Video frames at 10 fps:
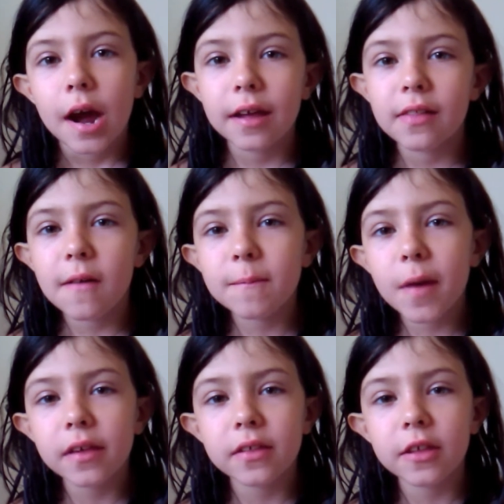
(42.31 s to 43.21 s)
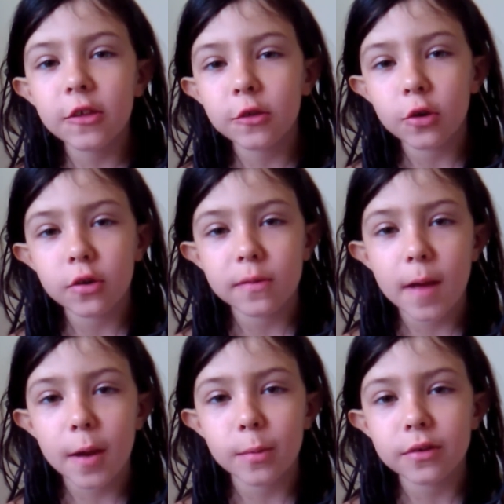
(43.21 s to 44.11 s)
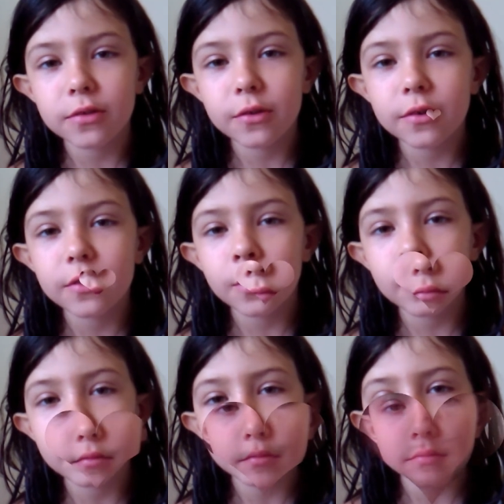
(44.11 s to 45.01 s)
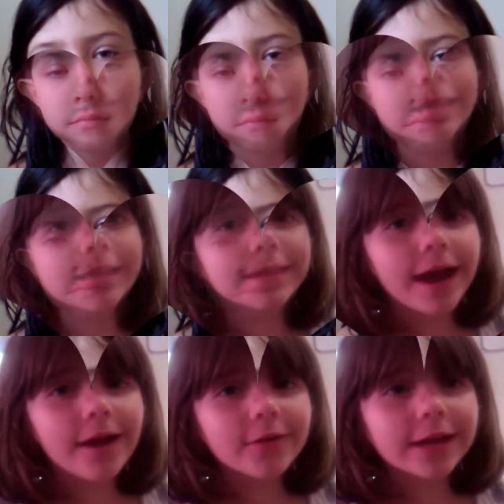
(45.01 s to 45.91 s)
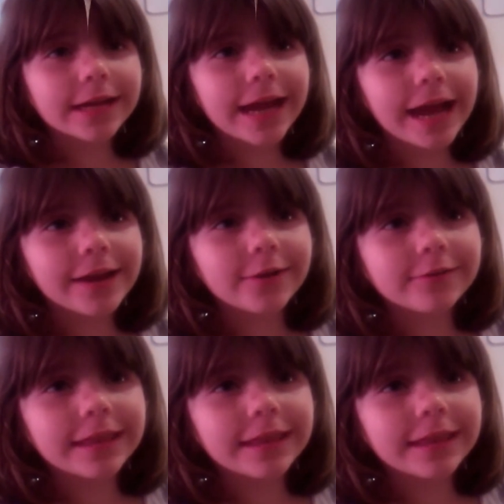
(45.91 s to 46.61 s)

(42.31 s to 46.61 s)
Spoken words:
I love my sisters, but I wish they were normal. My name is Azari and I'm